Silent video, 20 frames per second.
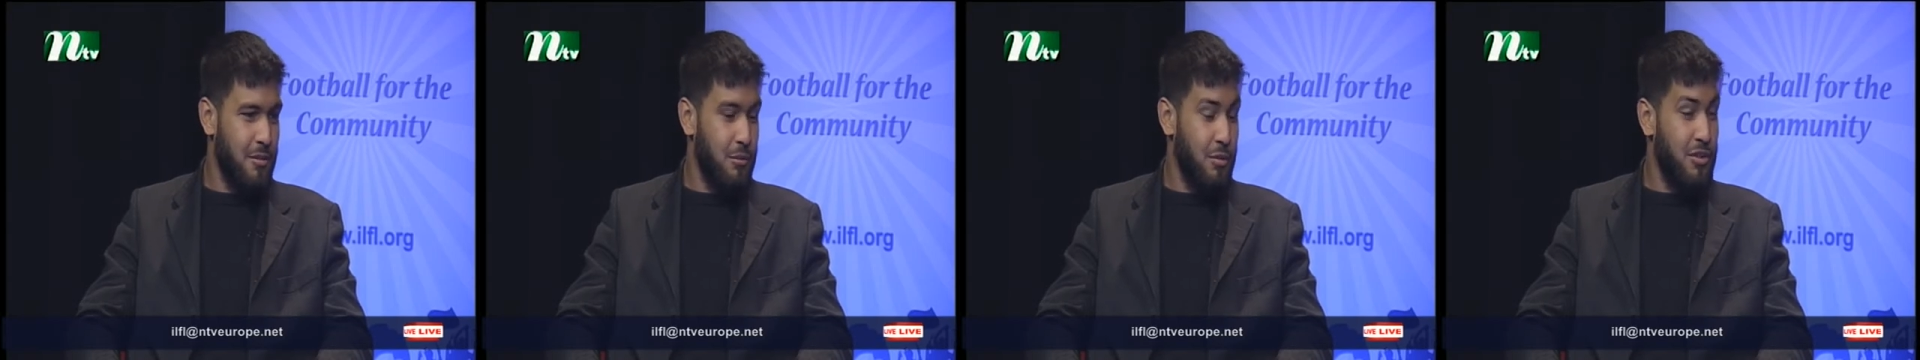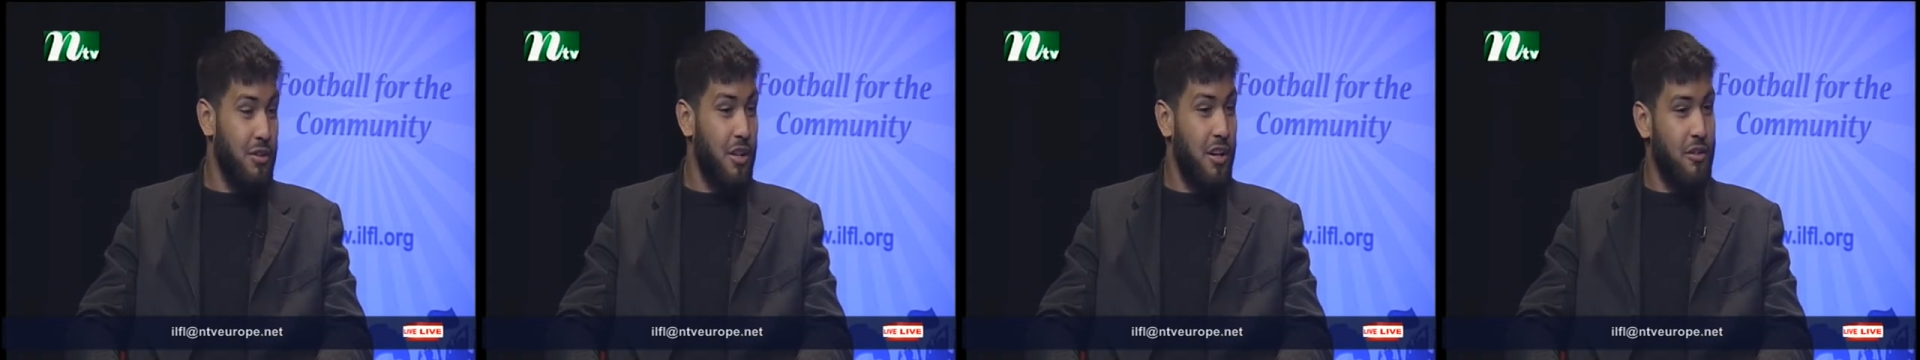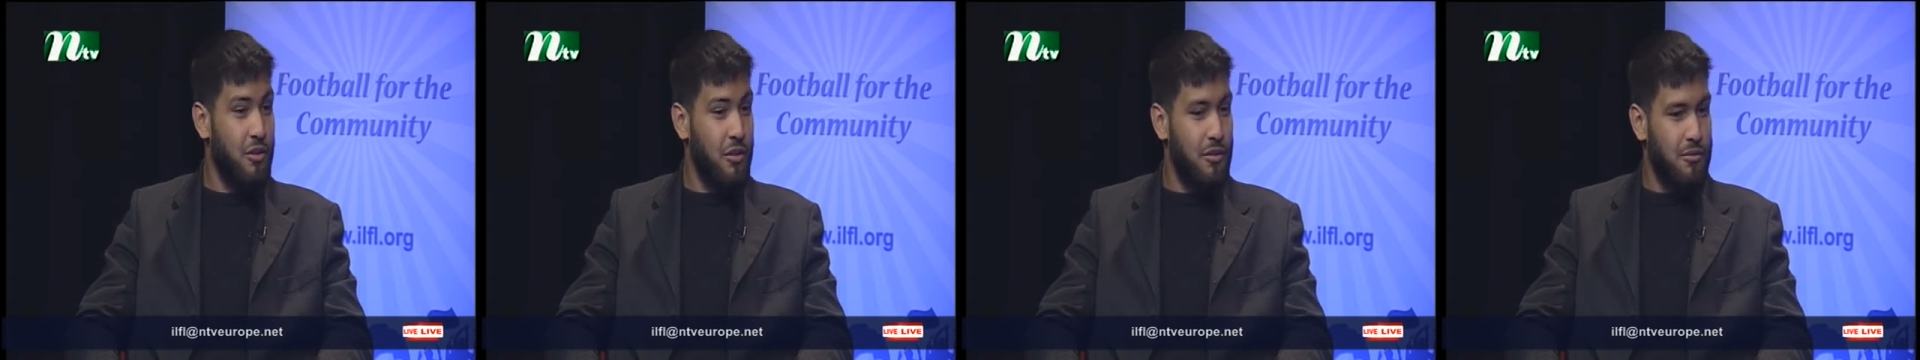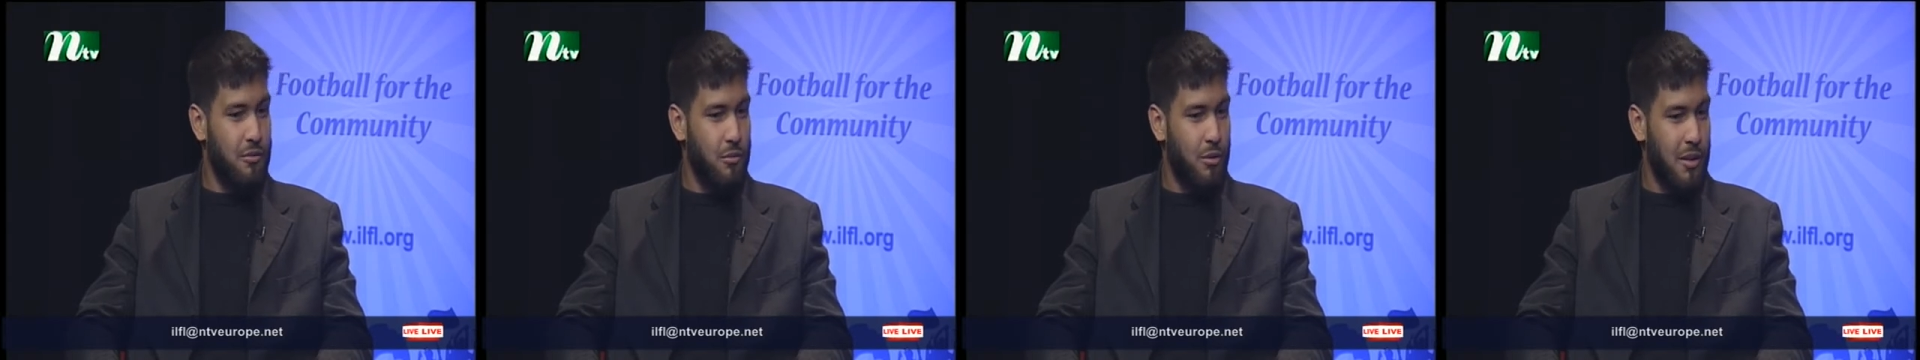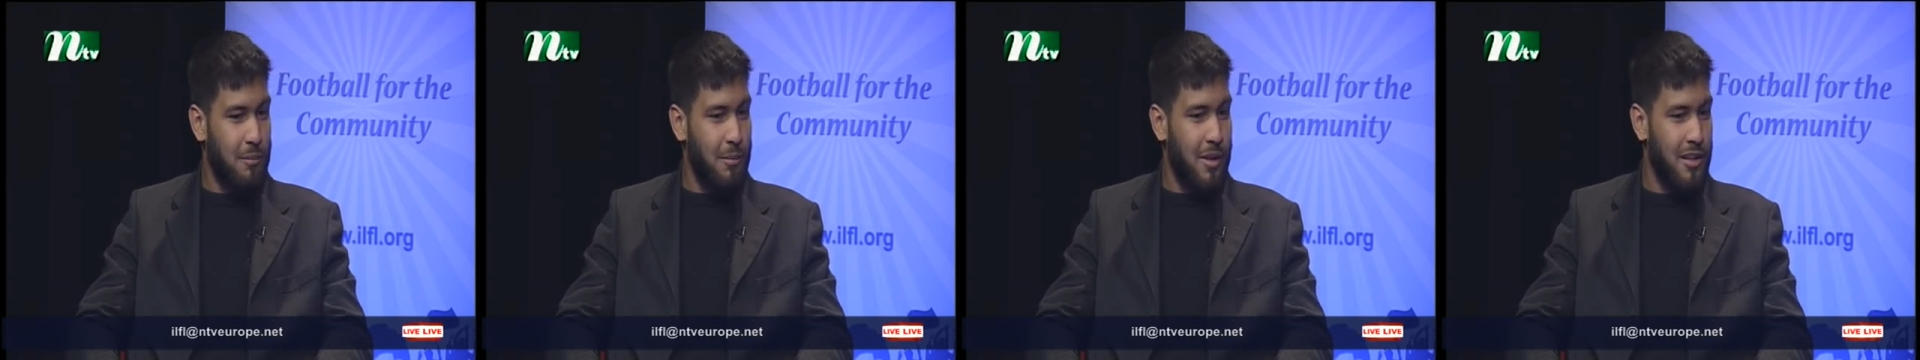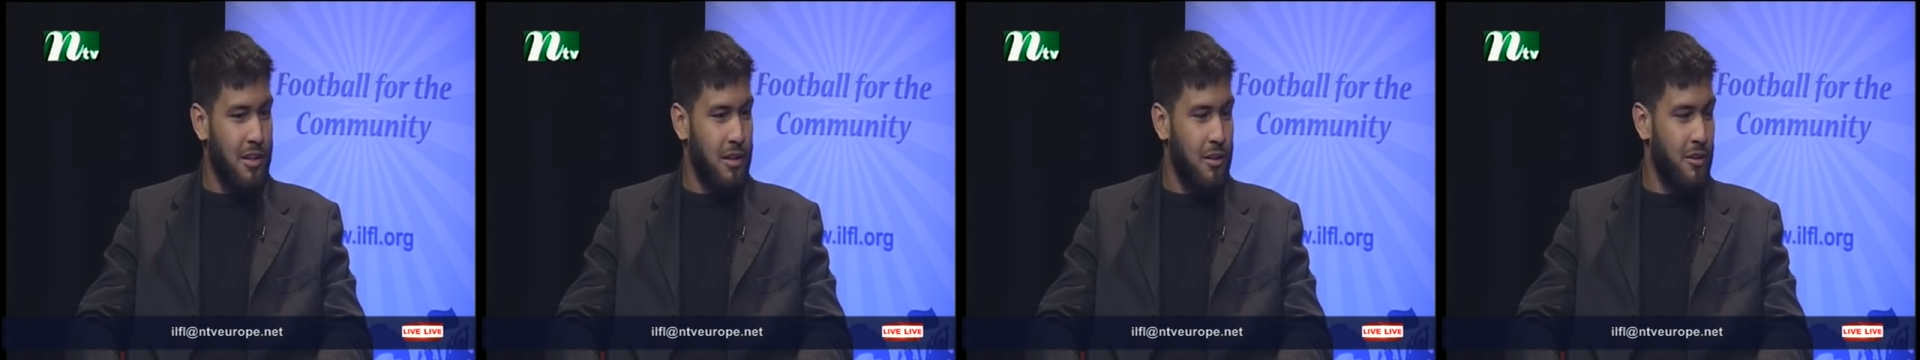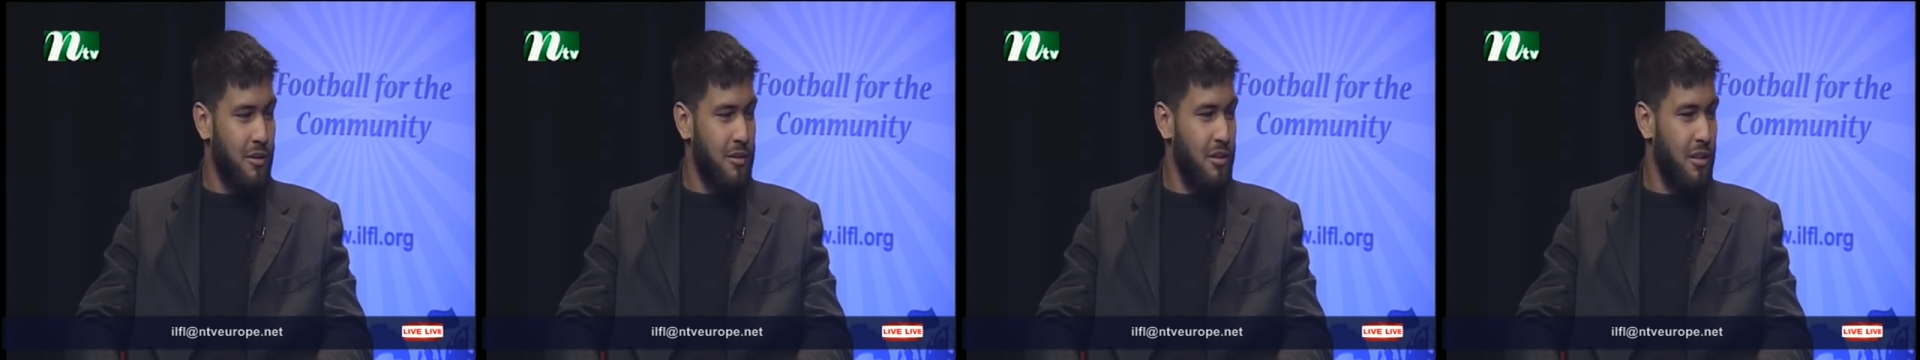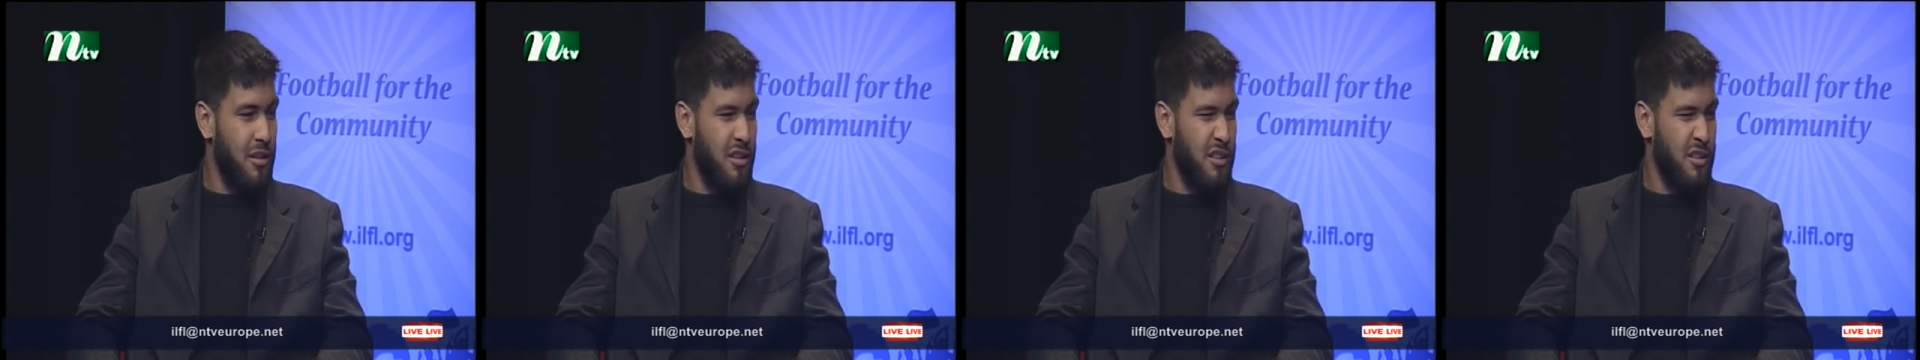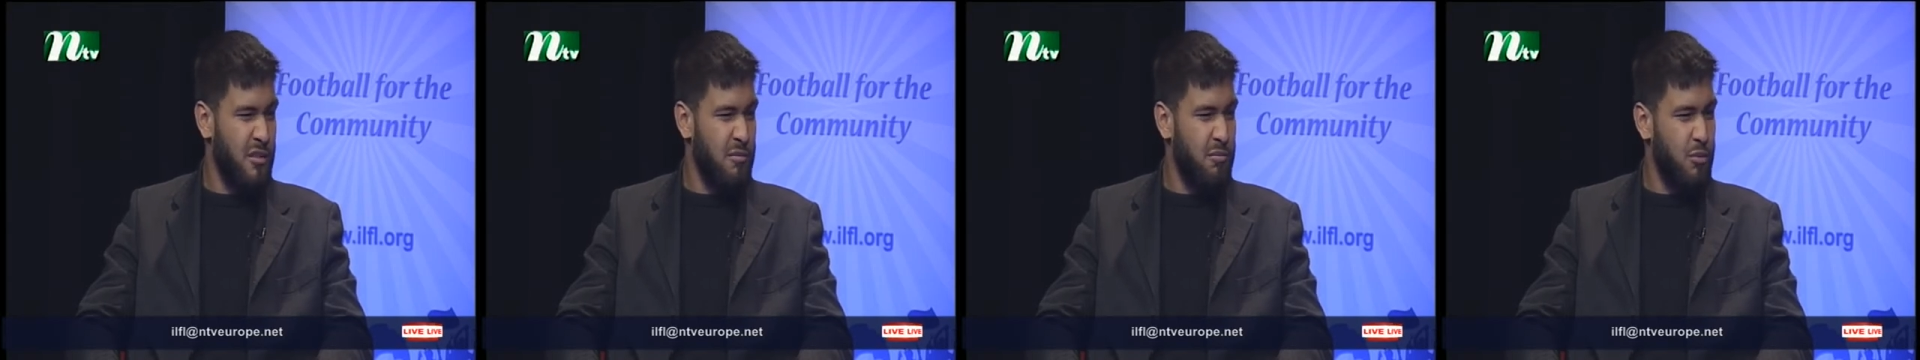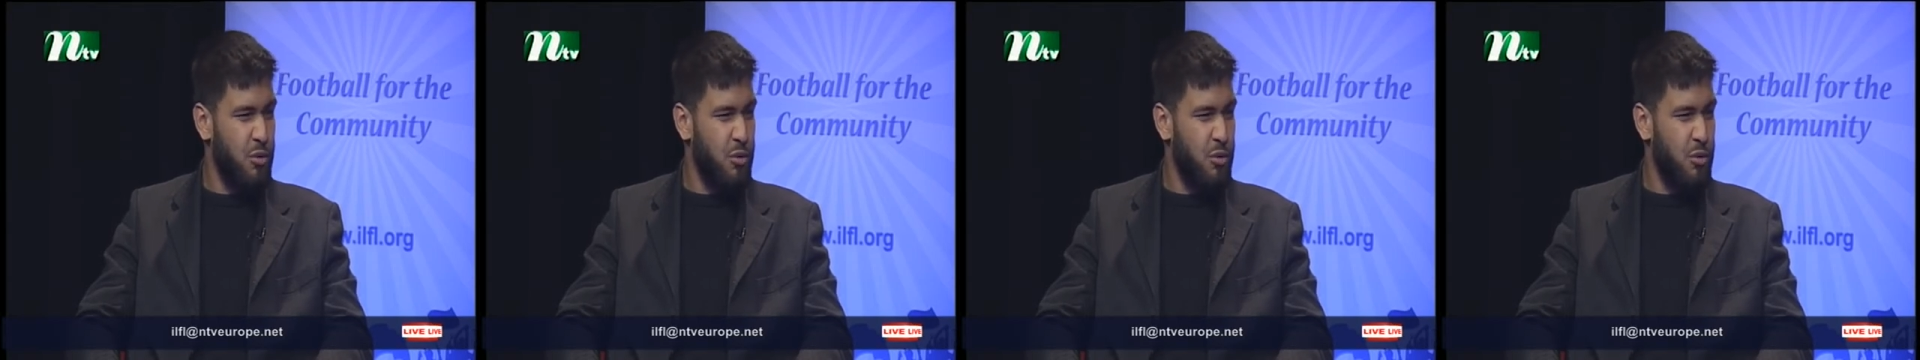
We started off quite badly, lost, um,